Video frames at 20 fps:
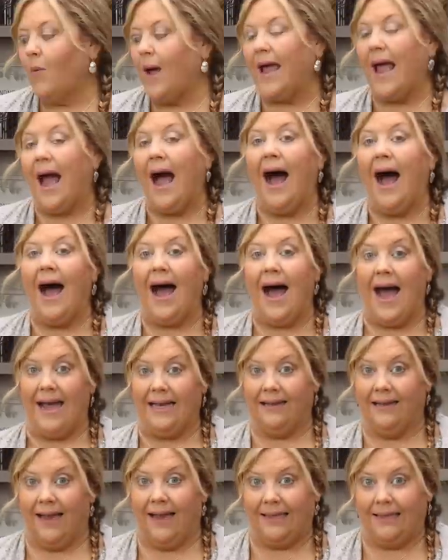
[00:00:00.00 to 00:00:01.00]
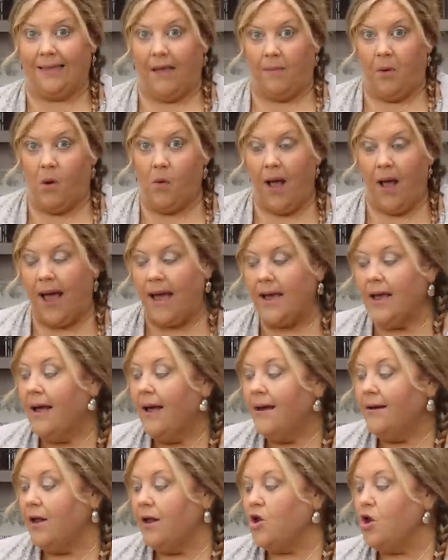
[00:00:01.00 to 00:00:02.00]
the way I like them, okay?
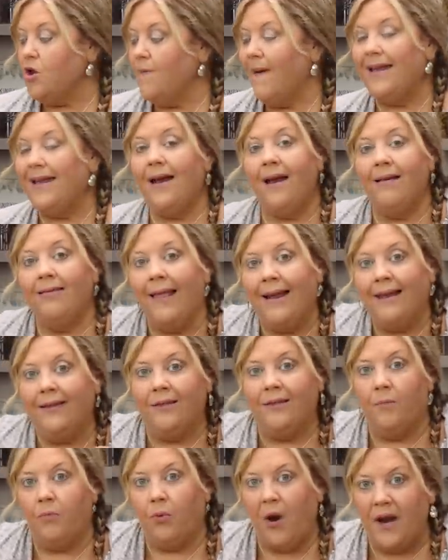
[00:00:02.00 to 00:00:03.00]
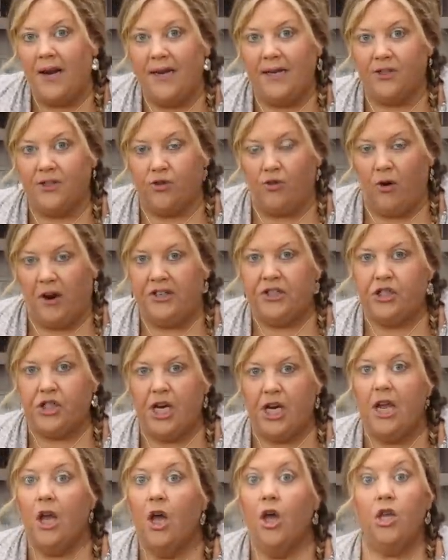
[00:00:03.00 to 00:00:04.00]
Now, you may not like the breading as
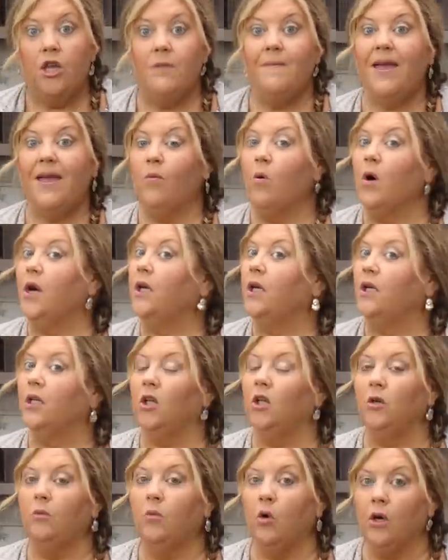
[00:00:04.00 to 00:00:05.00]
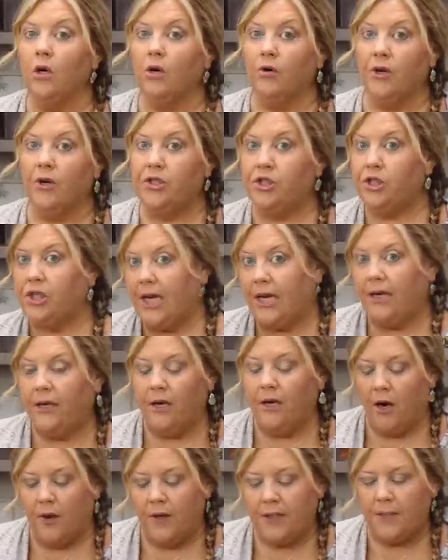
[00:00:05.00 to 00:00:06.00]
crunchy. You may want it a little more crunchy.
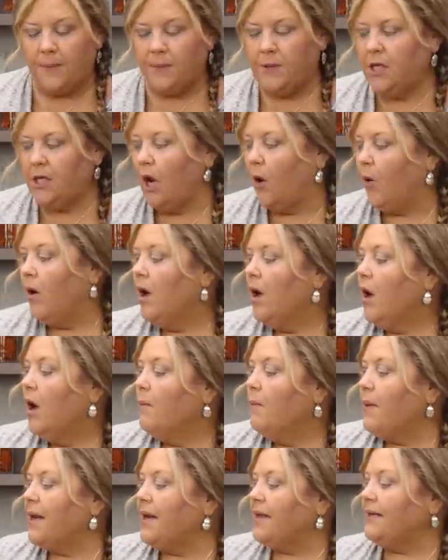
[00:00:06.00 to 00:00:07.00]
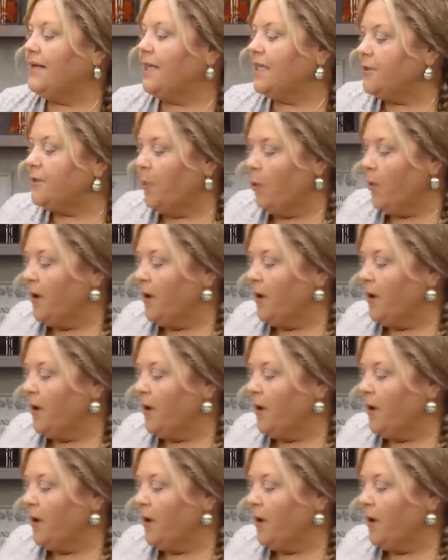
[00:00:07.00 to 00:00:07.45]
You know, it's up to you. But at this